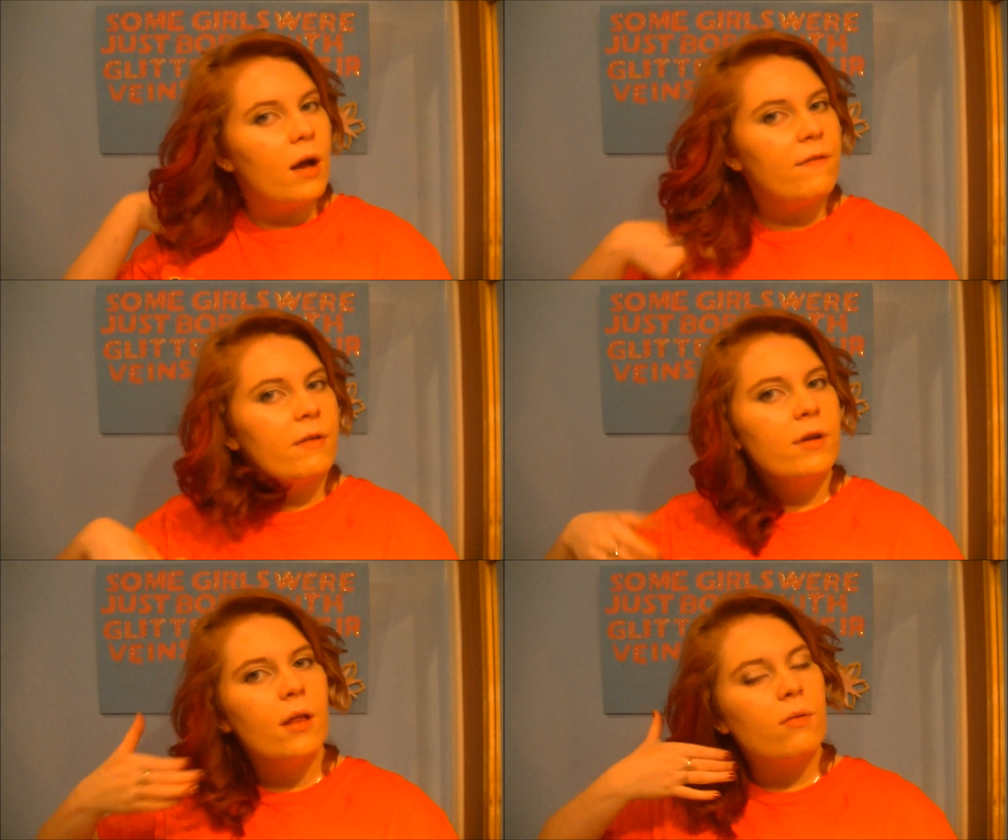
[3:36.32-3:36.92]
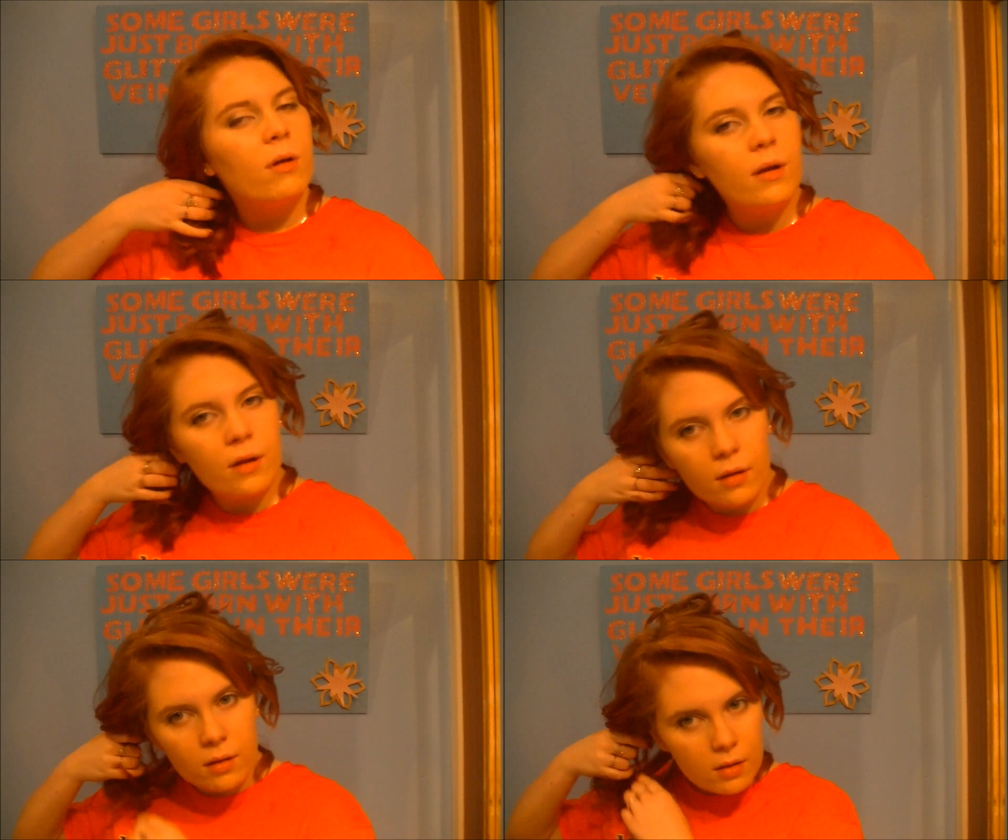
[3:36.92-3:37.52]
I found another one.
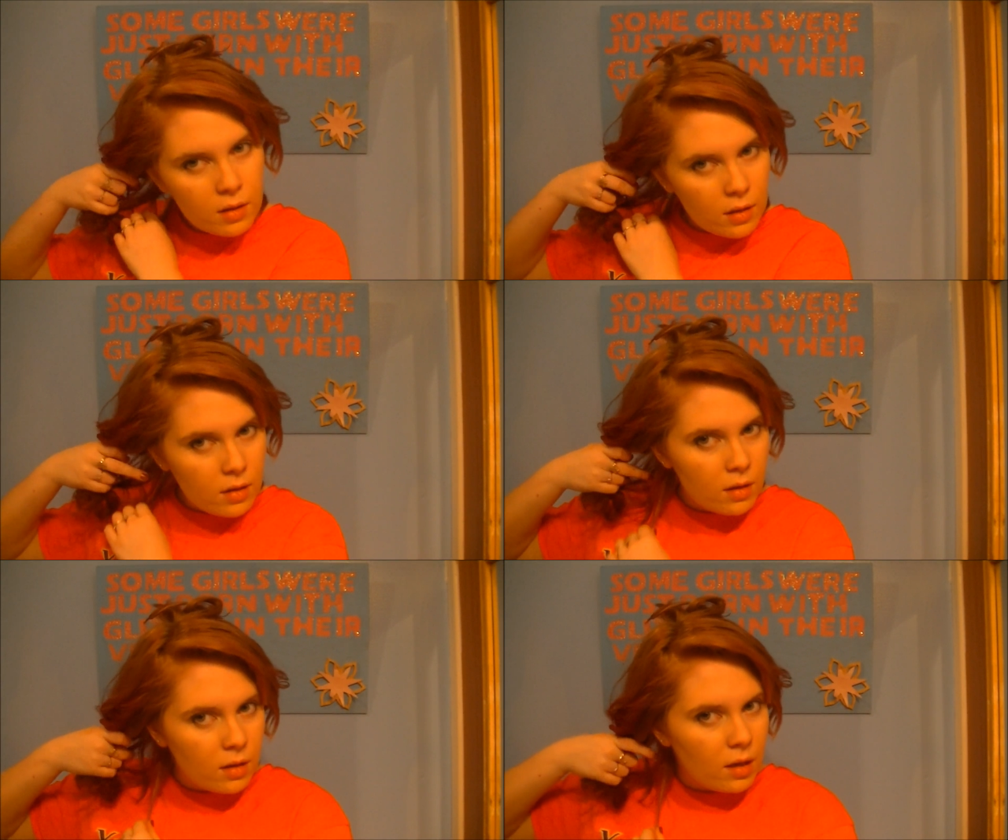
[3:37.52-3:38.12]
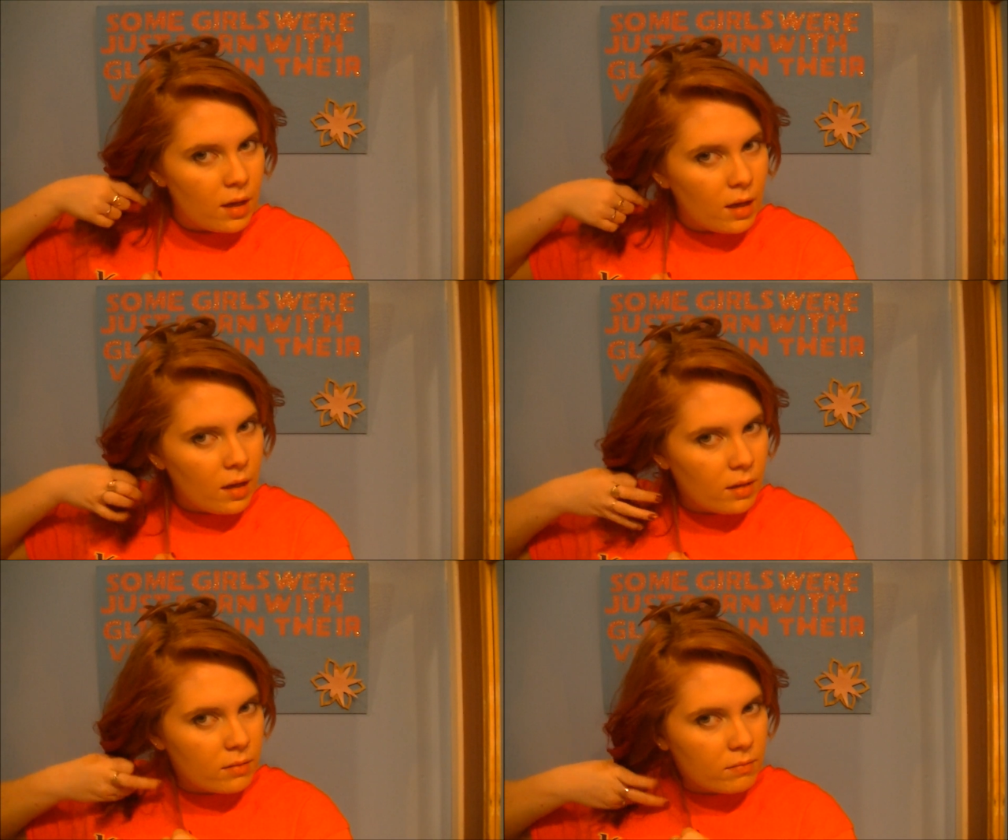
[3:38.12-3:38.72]

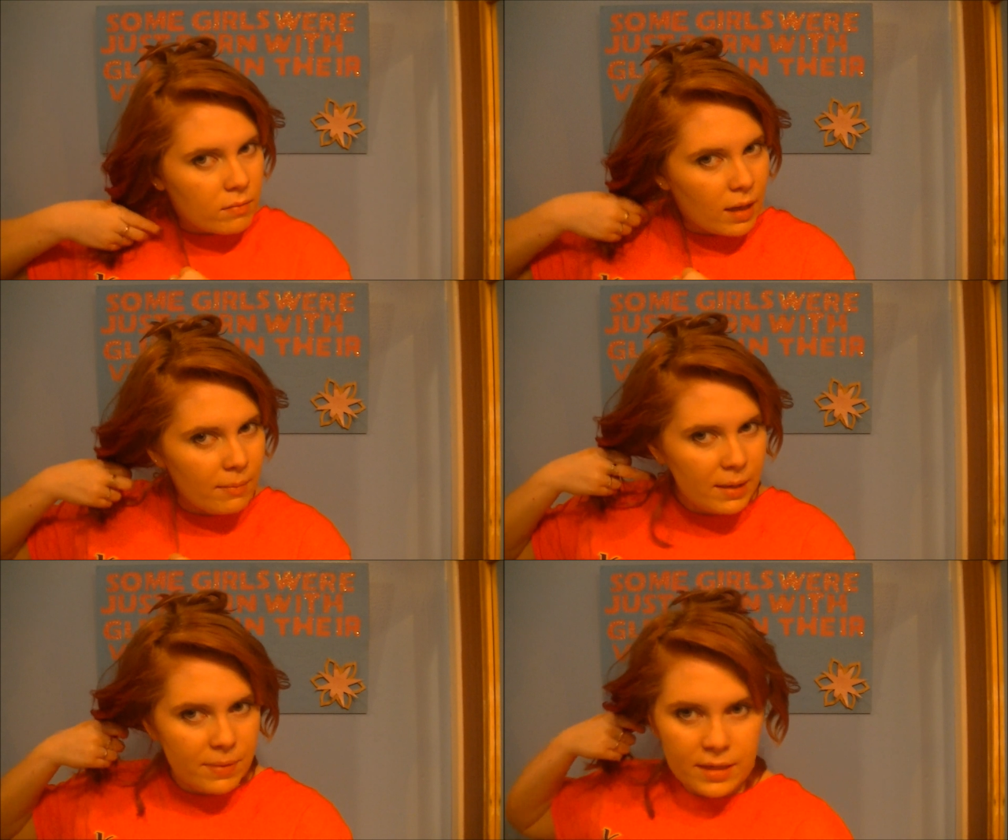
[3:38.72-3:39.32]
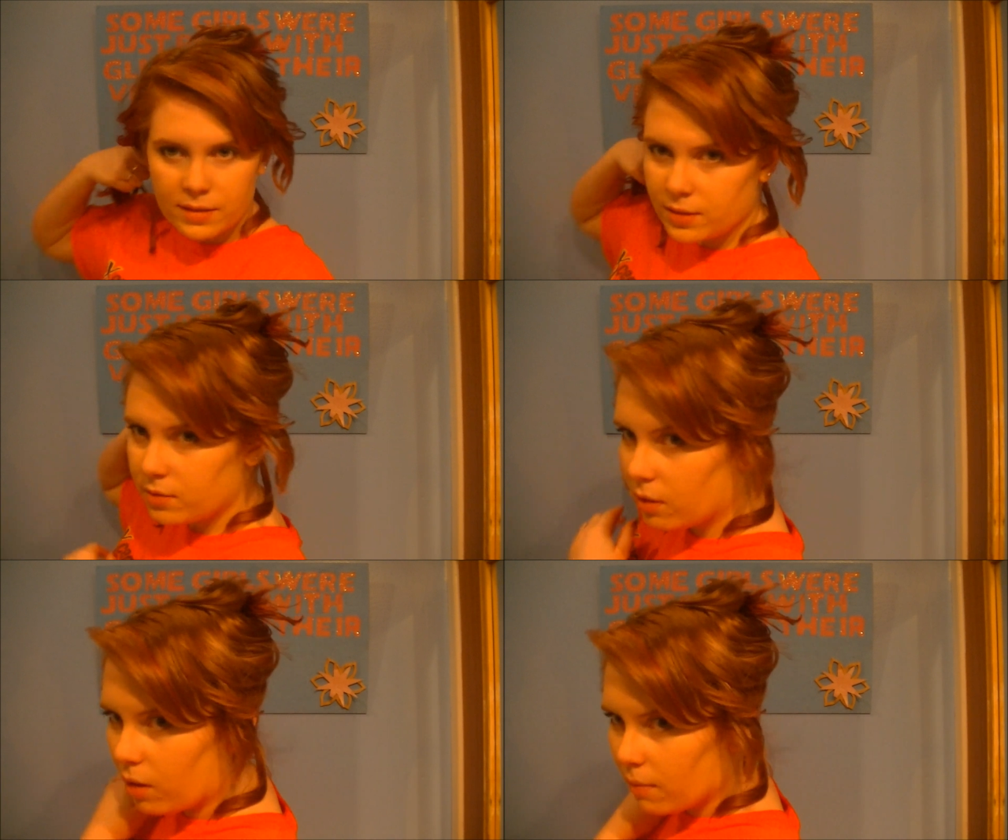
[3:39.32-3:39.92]
How many pieces
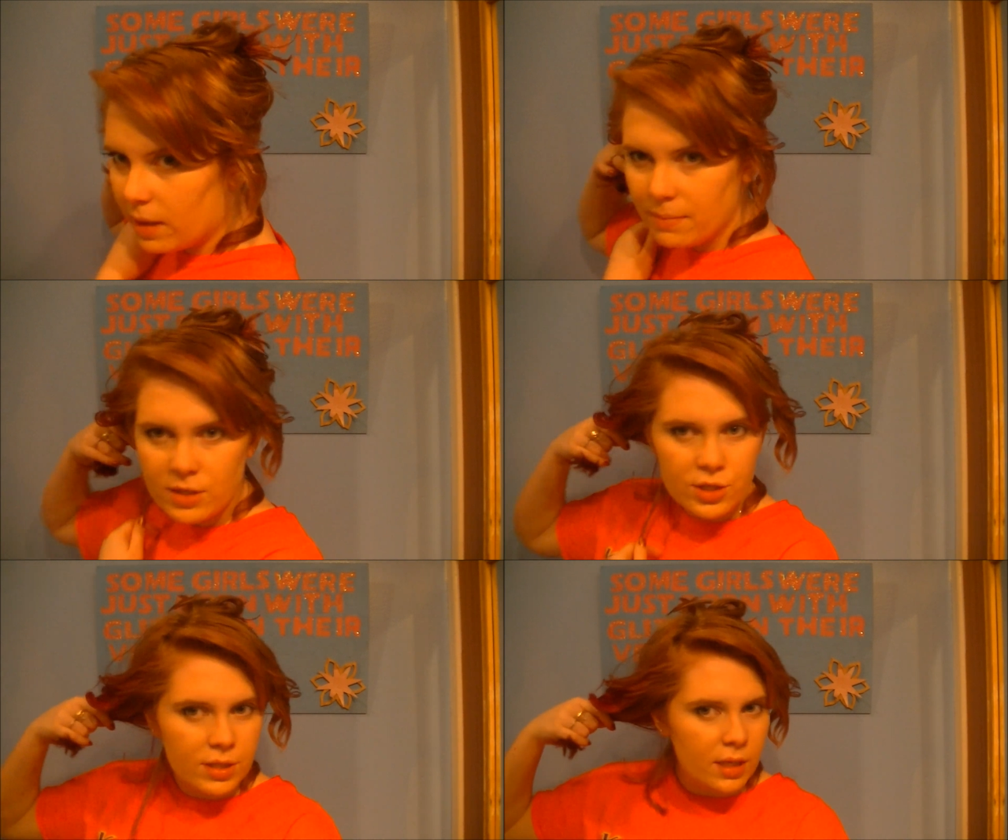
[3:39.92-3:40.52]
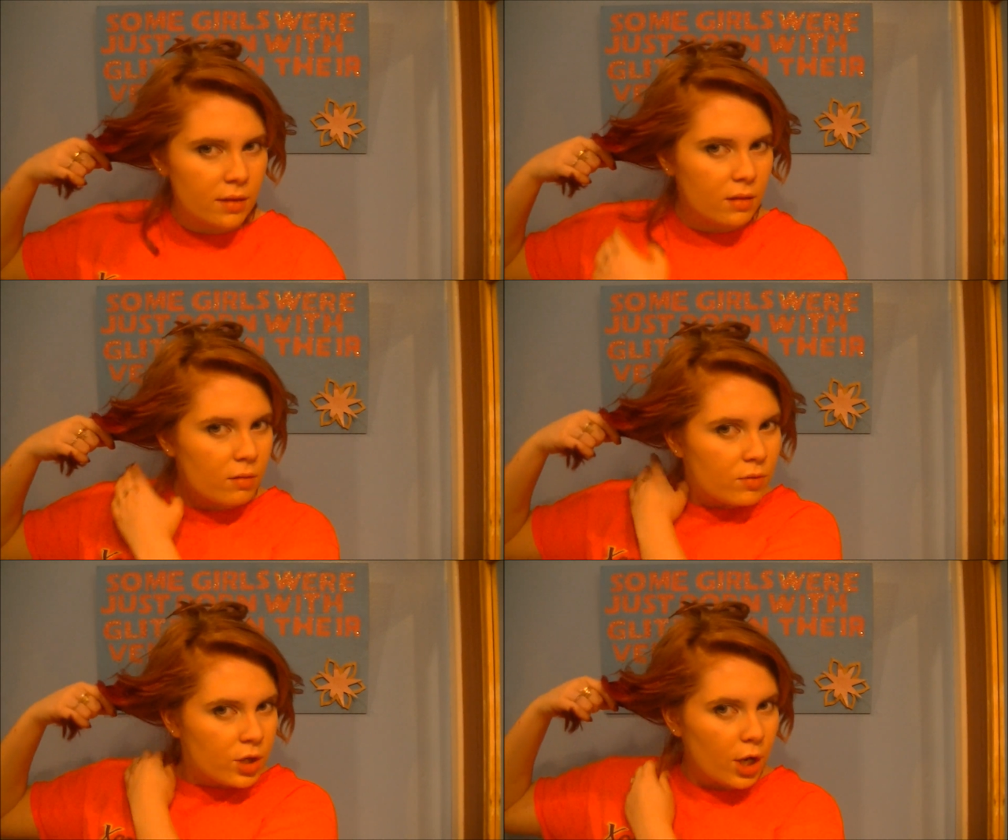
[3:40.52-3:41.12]
do I want? Maybe just like
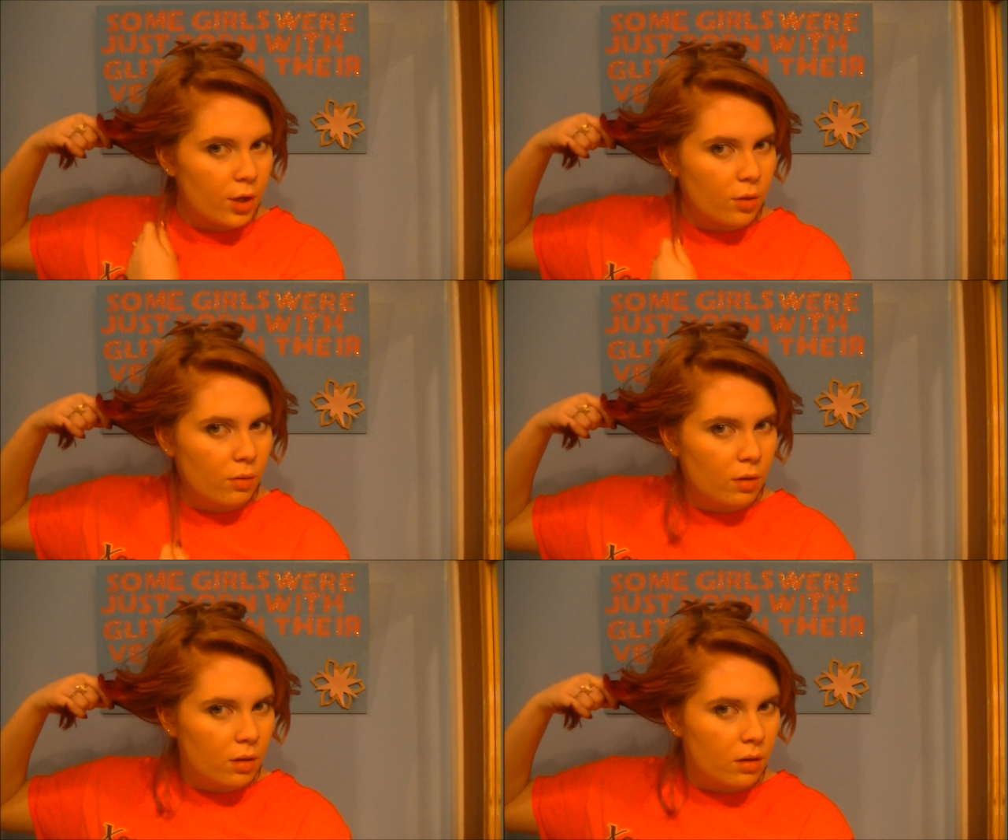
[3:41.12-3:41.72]
the 2.